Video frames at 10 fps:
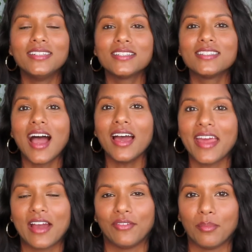does not
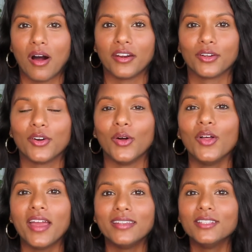have a monocle
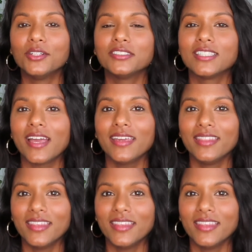and he looks like